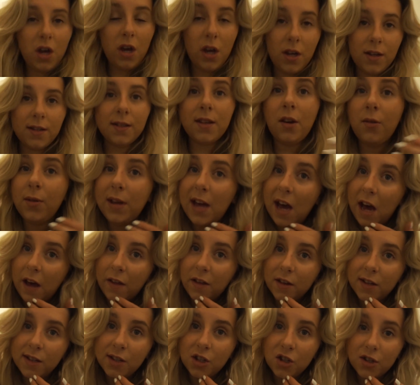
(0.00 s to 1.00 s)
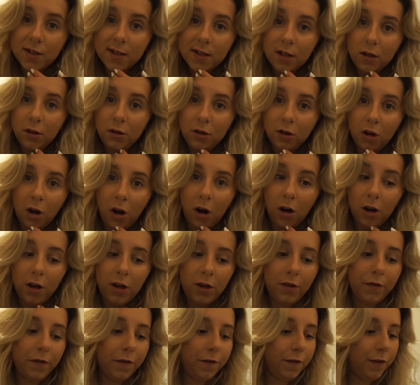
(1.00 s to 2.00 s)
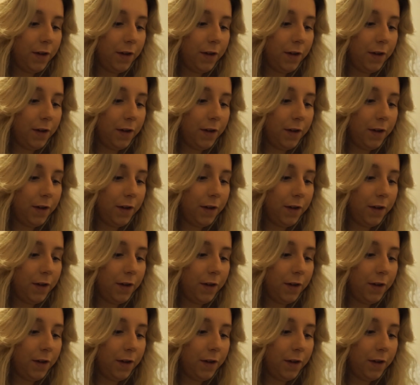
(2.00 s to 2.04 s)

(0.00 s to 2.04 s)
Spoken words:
So yeah, there's just a lot of